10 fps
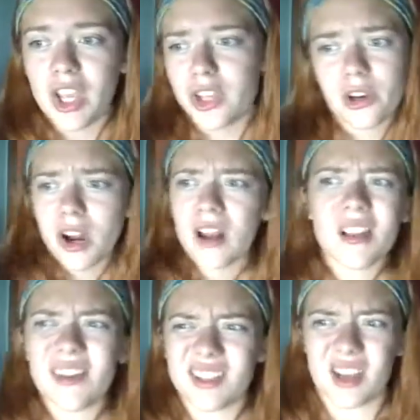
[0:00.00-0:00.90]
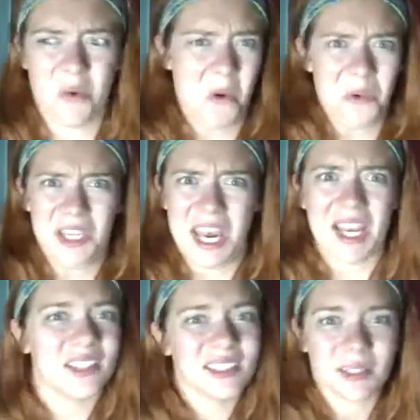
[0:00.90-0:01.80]
You're not allowed to like hold
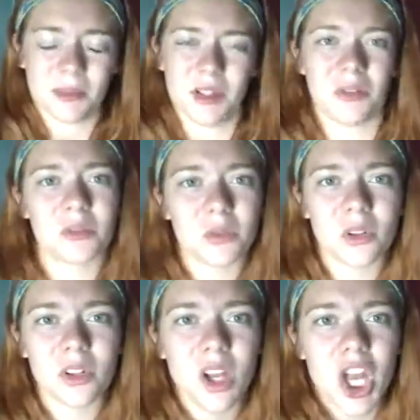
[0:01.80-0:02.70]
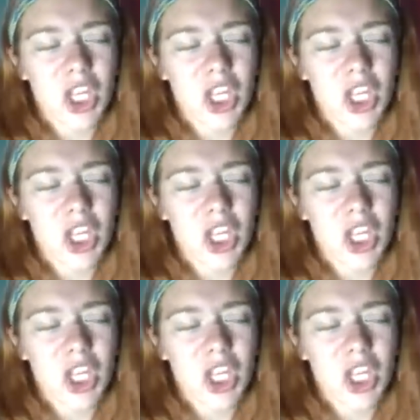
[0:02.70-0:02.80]
hands in middle school.